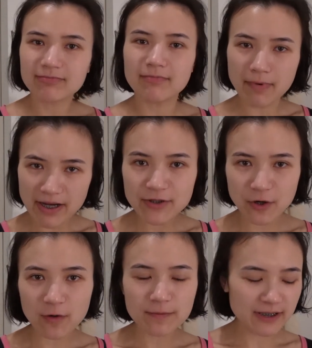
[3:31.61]
my
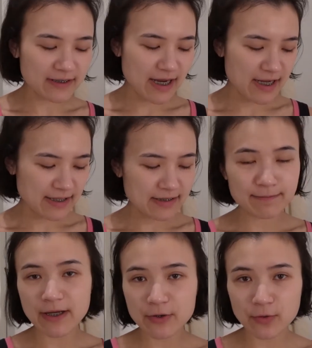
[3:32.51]
job today is
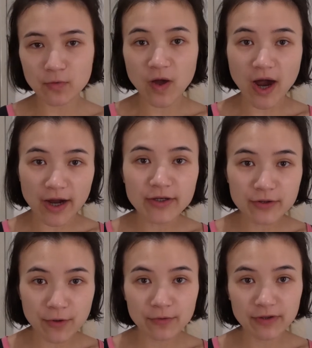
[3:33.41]
to make sure that I
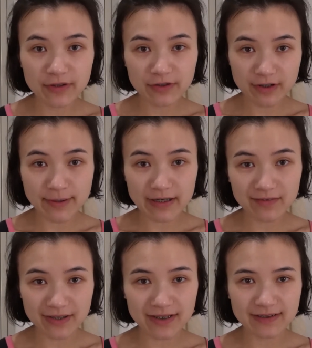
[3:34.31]
don't come out
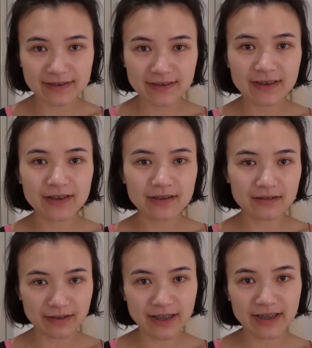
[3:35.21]
of this
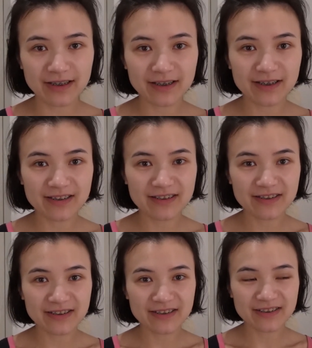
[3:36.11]
looking
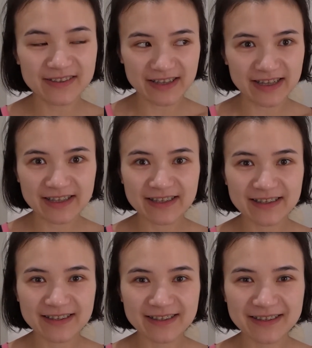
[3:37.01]
silly.
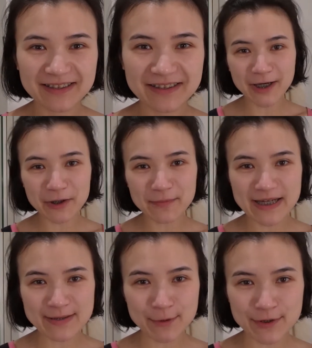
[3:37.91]
I hope
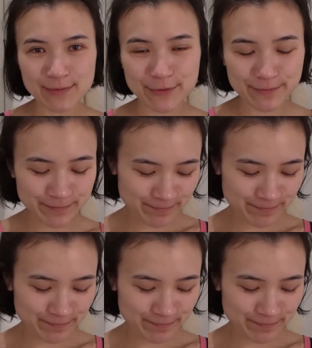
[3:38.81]
that's possible.